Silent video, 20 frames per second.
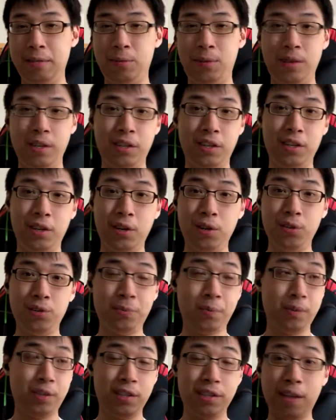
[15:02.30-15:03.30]
where it goes,
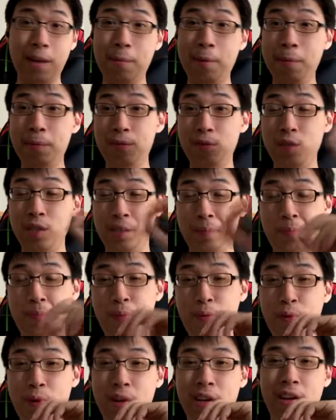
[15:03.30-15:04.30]
because I'm up to this
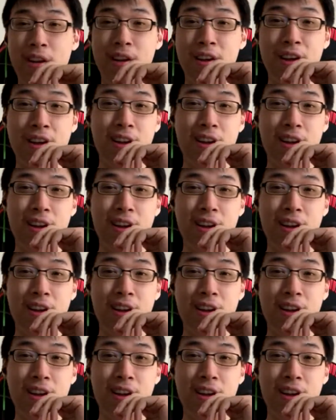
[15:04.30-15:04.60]
point